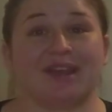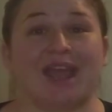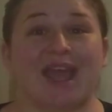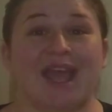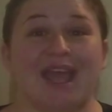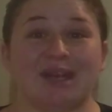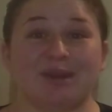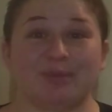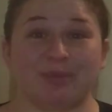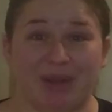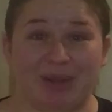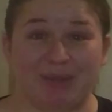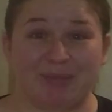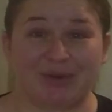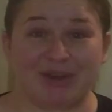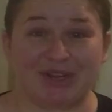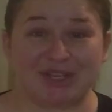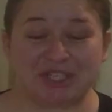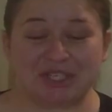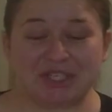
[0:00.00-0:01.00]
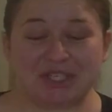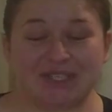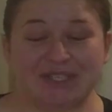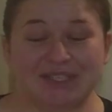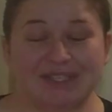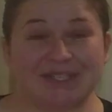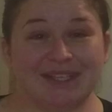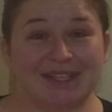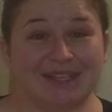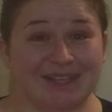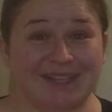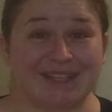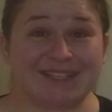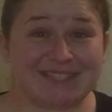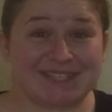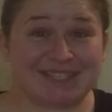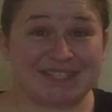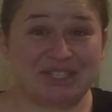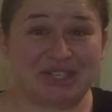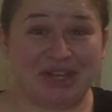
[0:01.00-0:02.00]
and a paintbrush. Let's
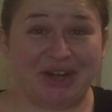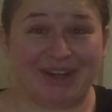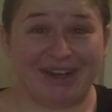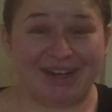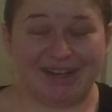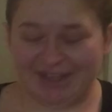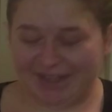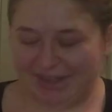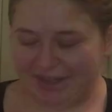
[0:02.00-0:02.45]
get started.